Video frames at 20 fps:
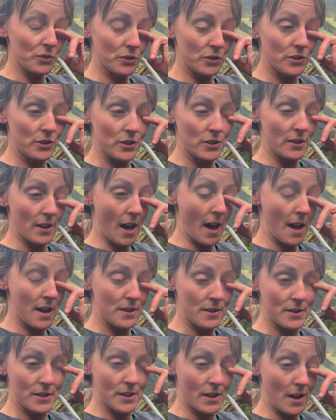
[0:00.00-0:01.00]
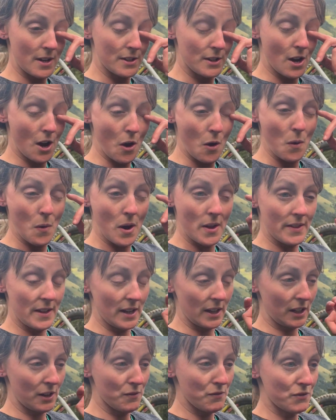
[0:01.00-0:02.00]
to do that, so I know, and then
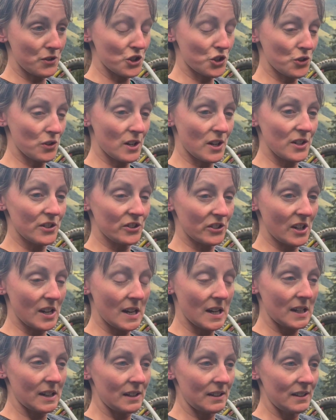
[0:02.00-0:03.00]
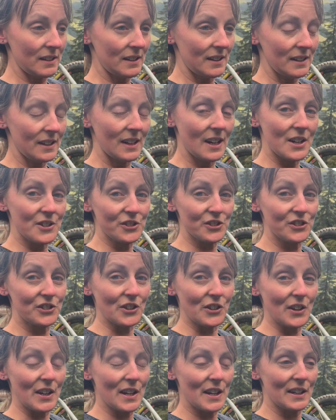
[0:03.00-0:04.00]
I can visualise it and just
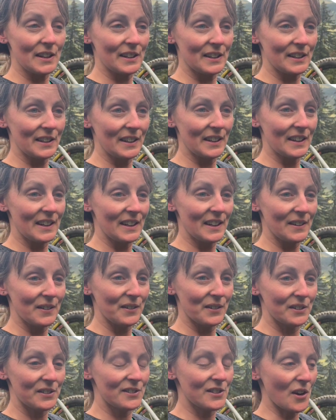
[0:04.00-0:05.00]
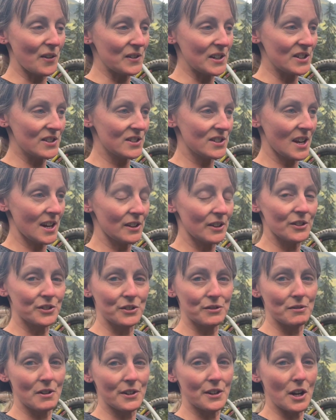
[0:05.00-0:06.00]
do it. Don't need to take lots
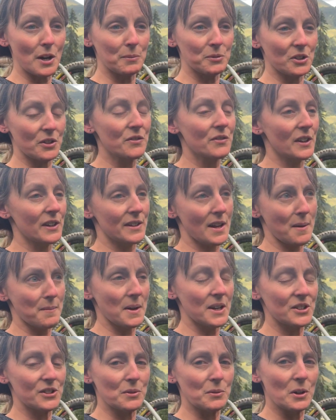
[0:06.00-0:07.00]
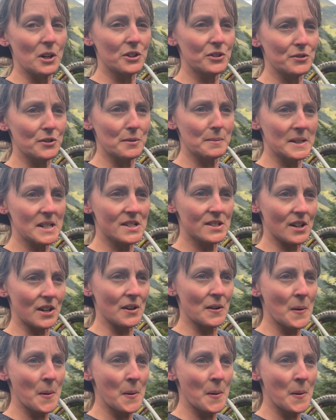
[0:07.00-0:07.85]
of run-ups, I find that makes it worse for me, so